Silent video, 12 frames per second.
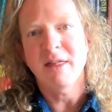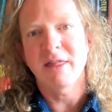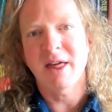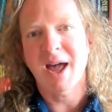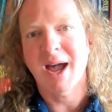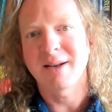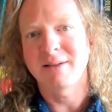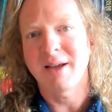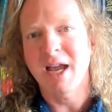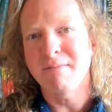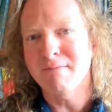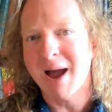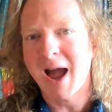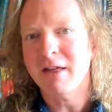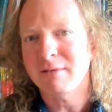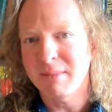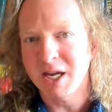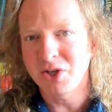that a
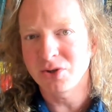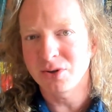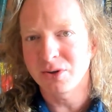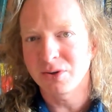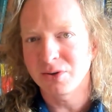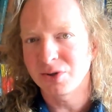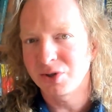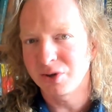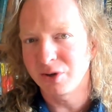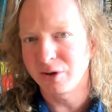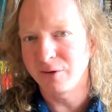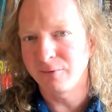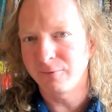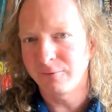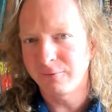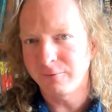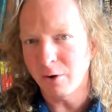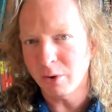math major should
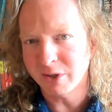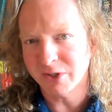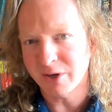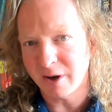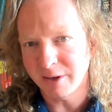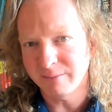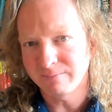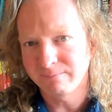focus on?